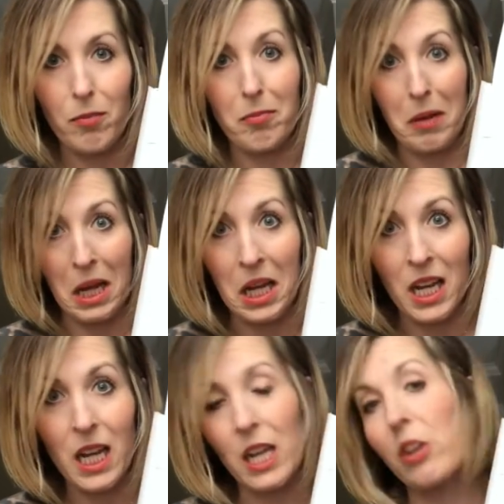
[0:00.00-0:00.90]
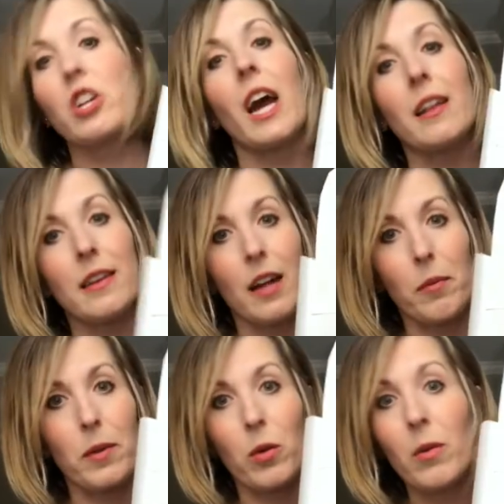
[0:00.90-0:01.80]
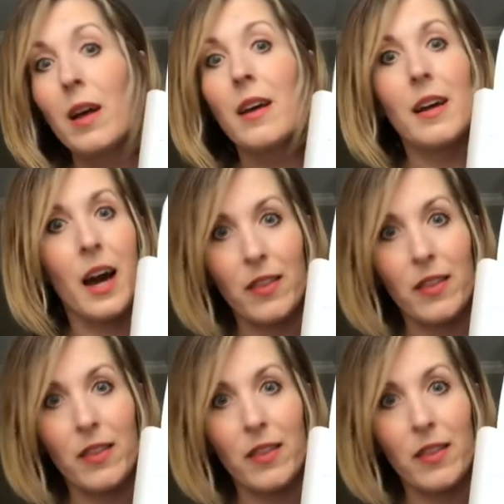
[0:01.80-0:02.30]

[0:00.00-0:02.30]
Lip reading: it can eat. And your child can help you cut